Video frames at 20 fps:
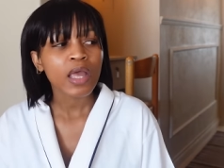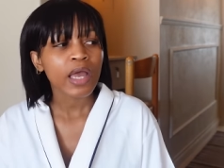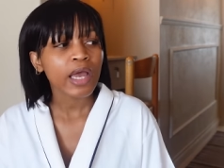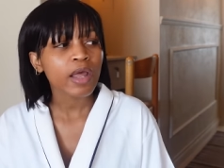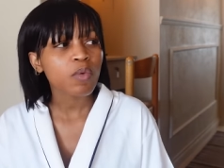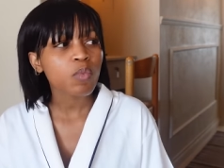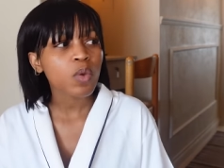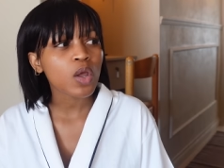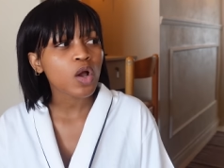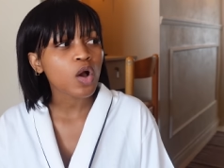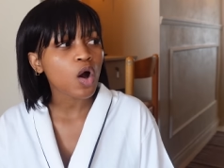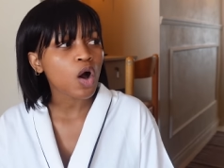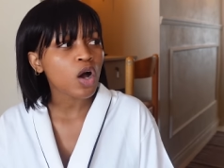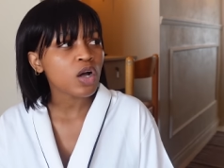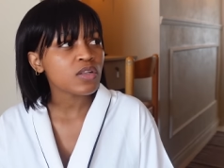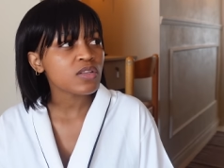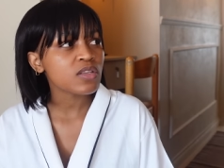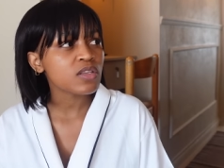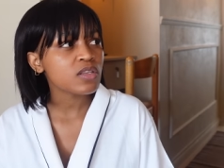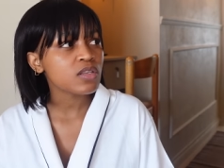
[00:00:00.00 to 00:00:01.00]
and we
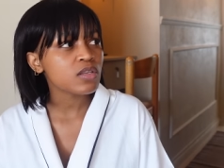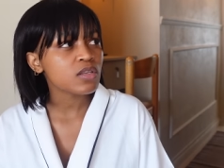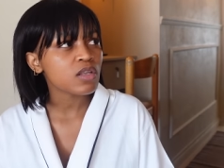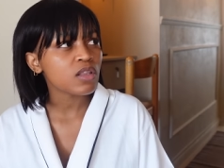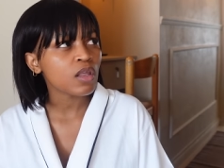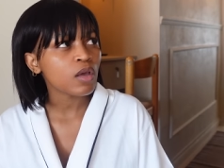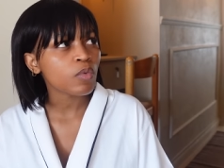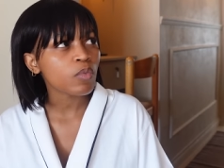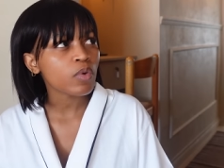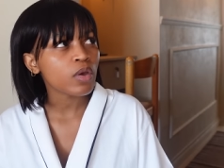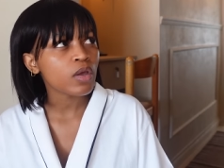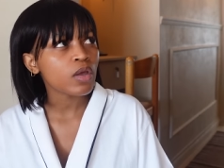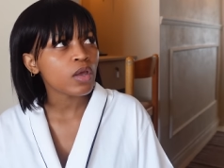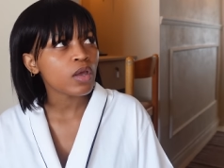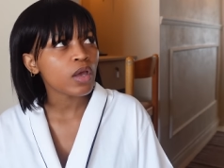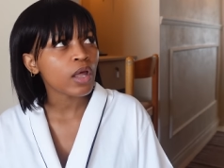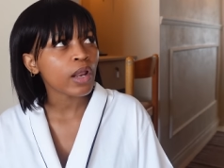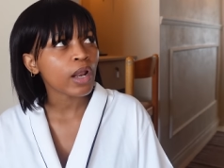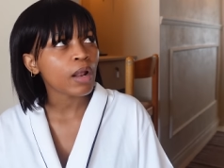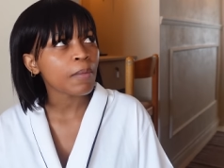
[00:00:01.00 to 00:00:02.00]
got i think
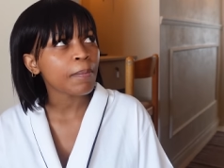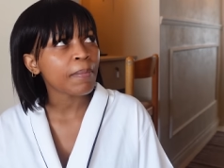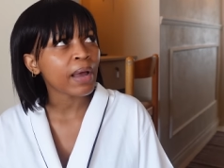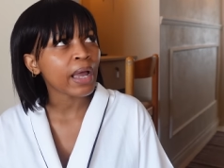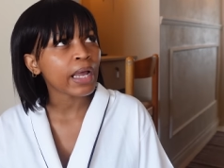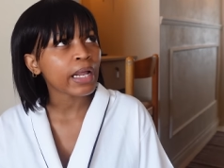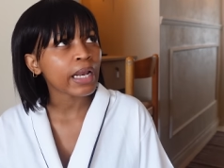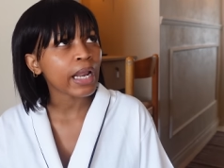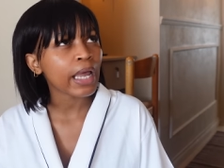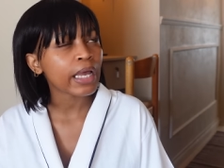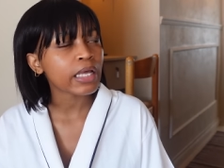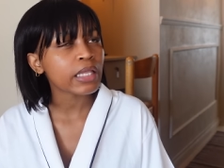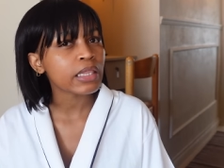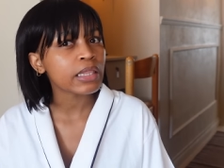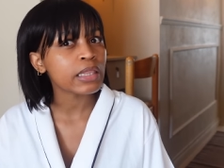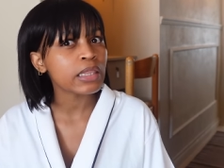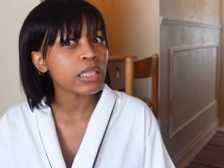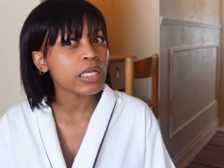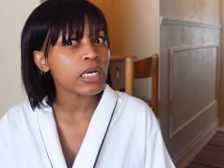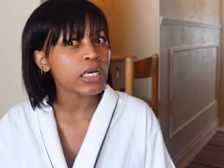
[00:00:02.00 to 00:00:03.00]
we ended up buying like
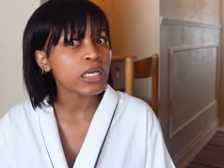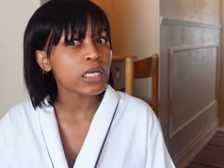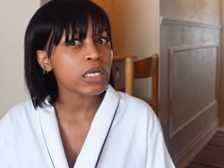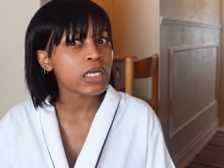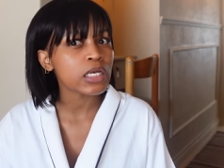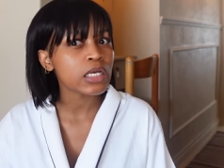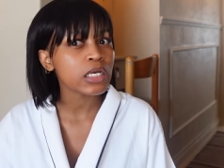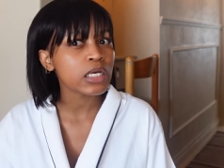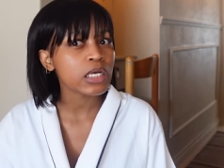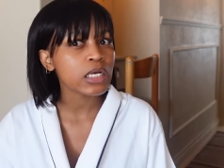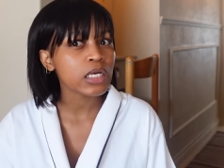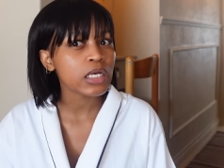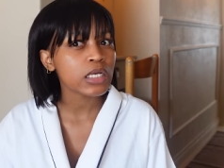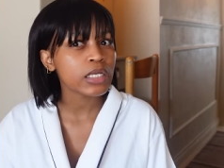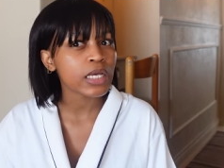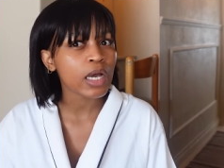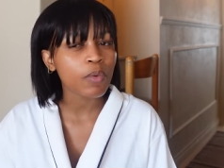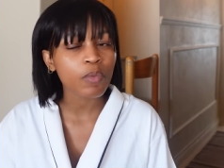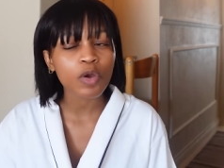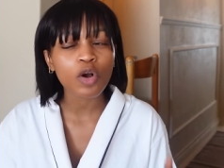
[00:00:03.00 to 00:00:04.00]
three
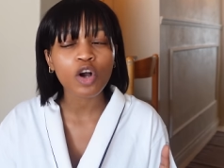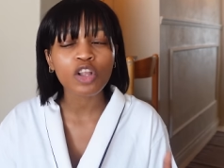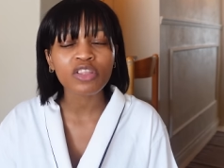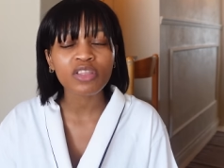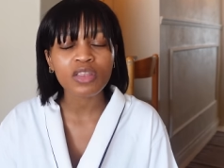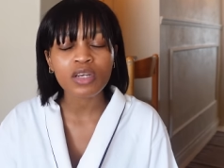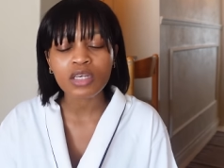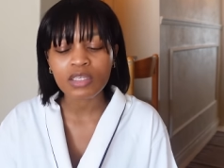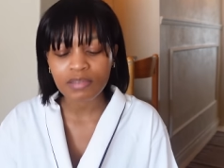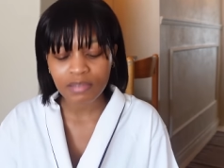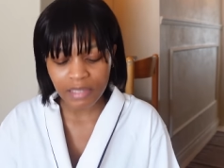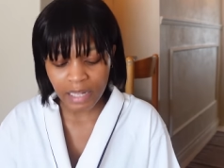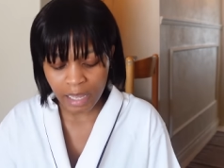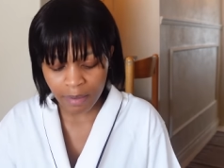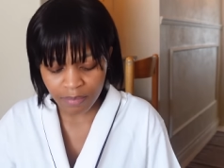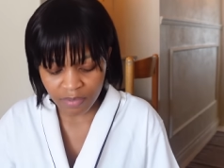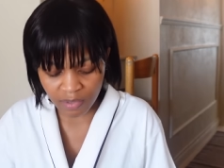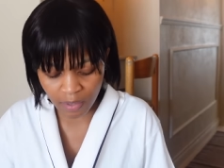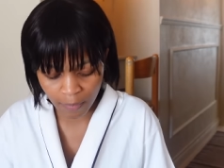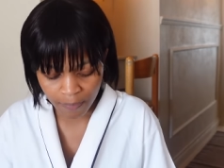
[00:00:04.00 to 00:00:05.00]
yeah we got three
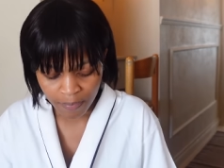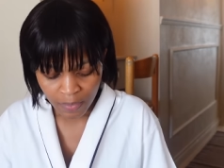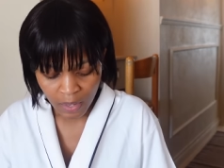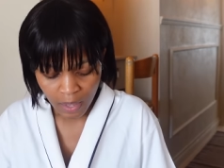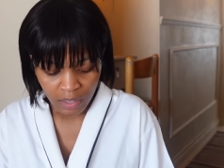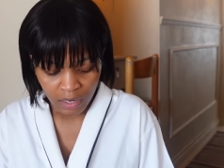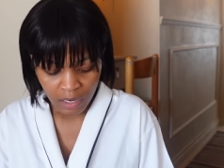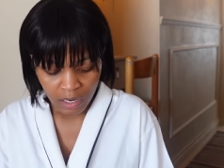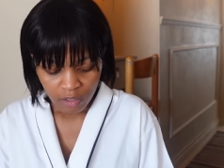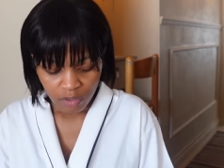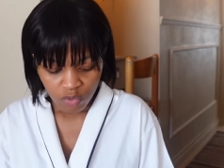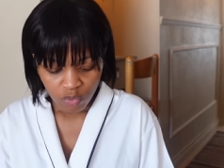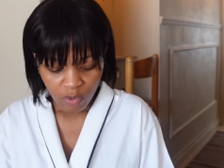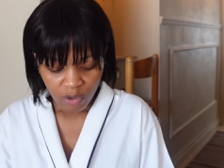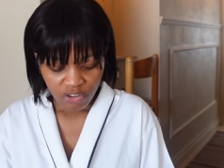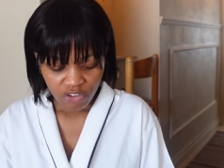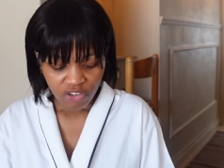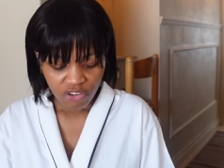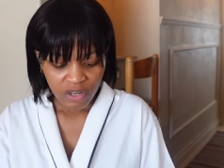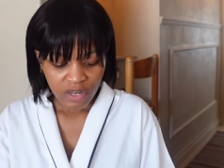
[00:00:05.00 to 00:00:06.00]
slabs the next
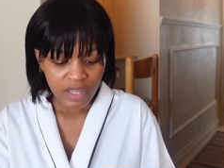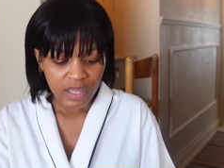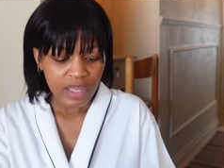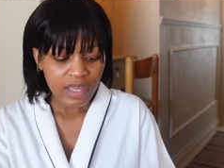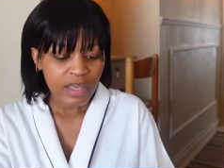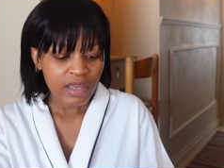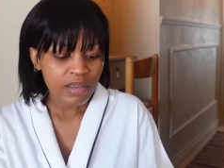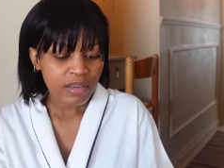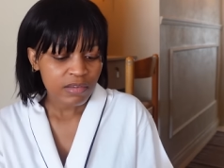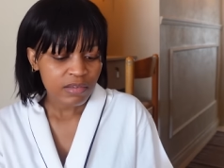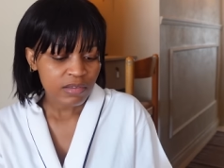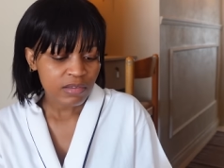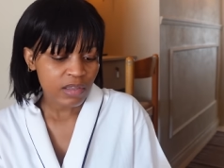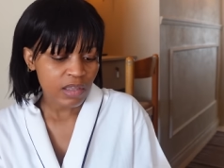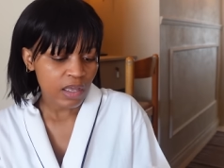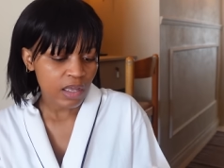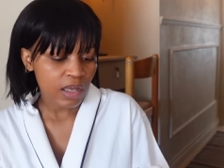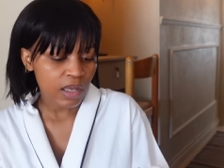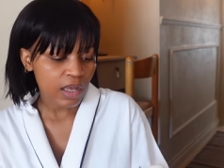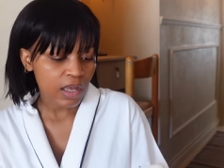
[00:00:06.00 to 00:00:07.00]
question is
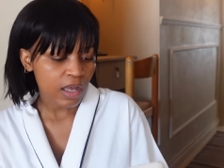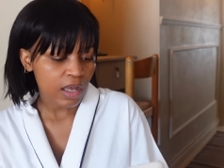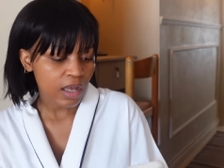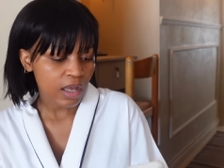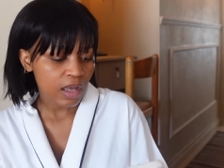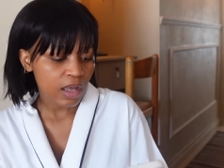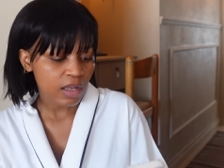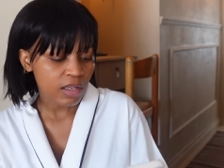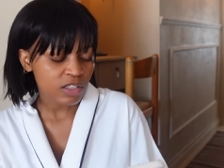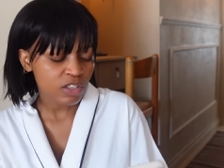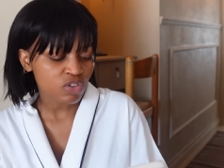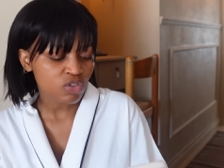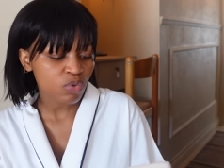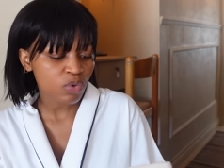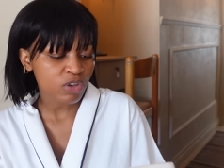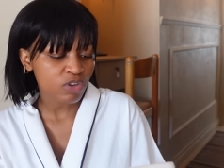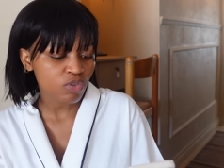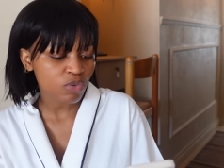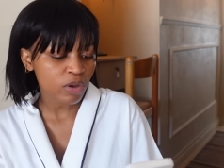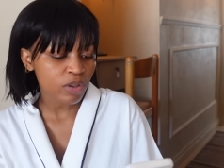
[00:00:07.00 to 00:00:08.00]
did you
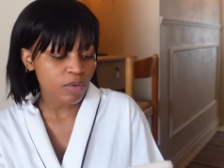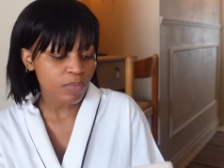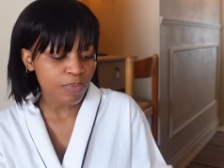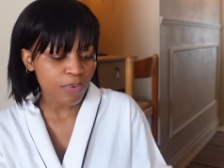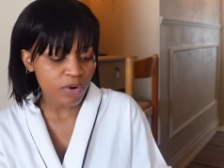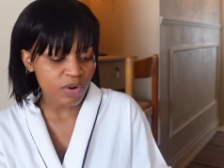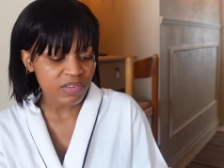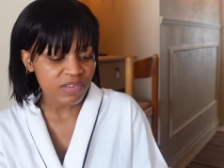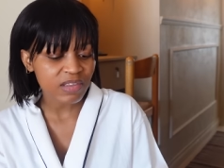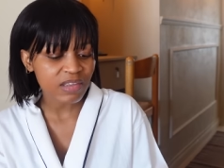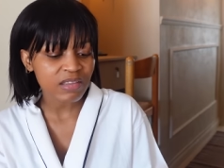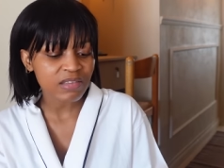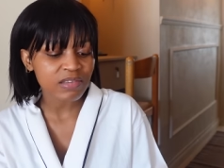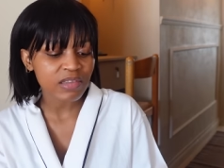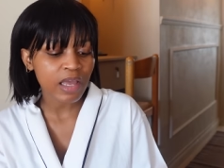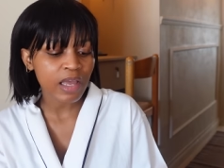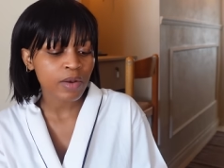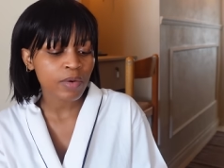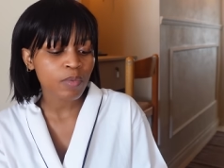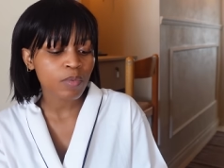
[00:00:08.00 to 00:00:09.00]
enjoy the process
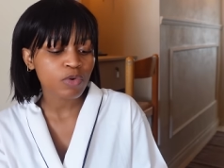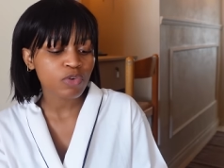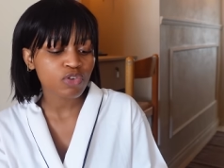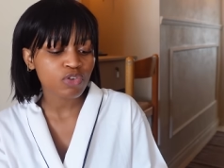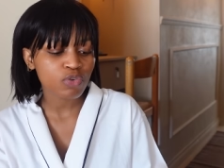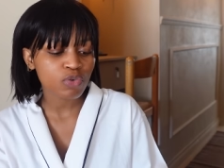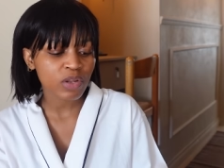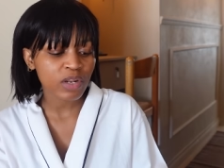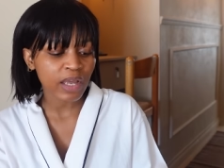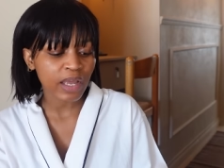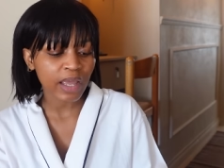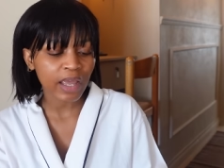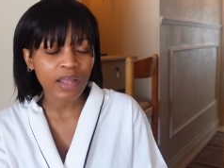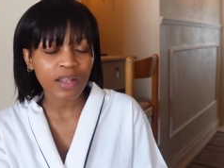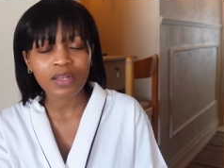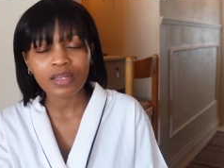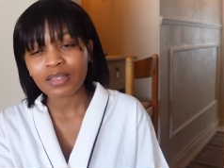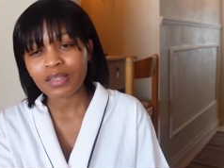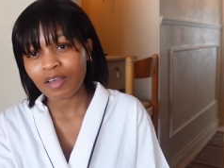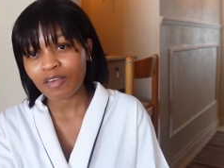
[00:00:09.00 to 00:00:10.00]
and would you do it
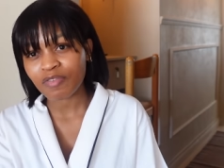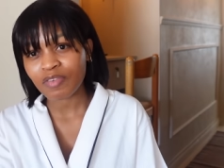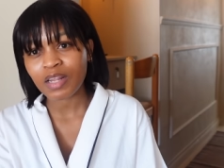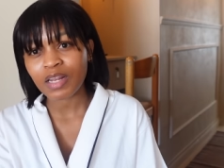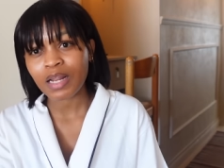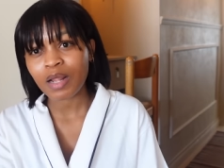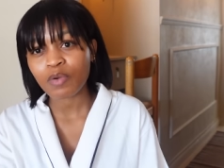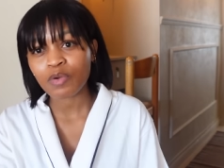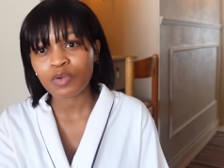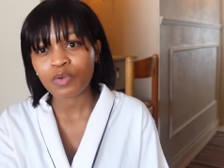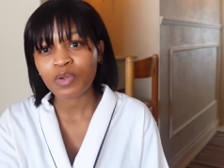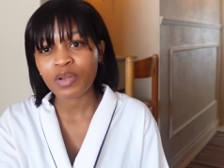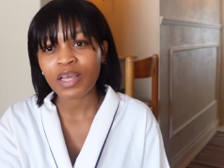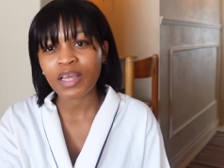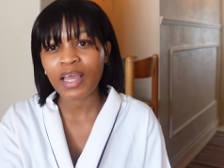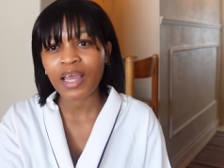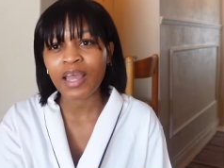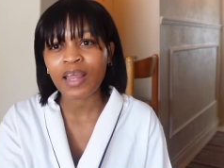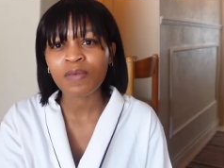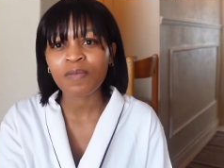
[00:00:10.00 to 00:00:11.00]
again definitely i'll do it
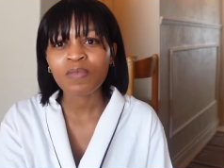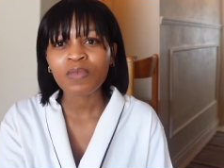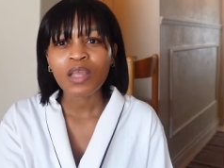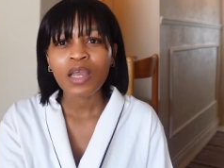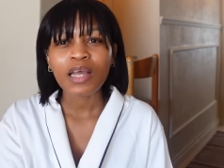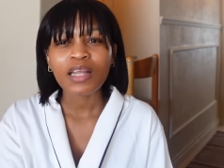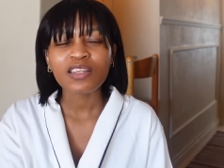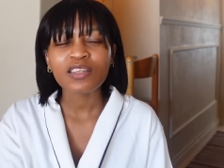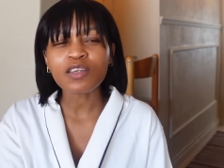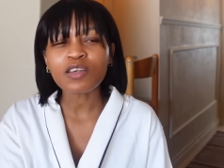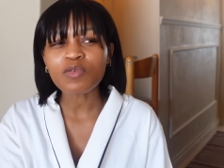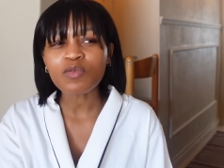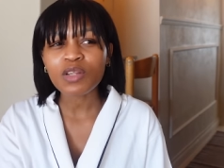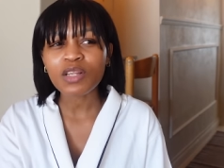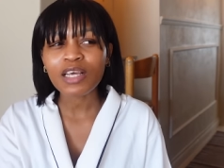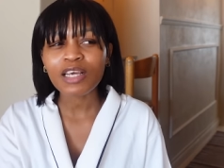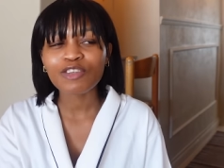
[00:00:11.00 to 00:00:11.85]
again didn't really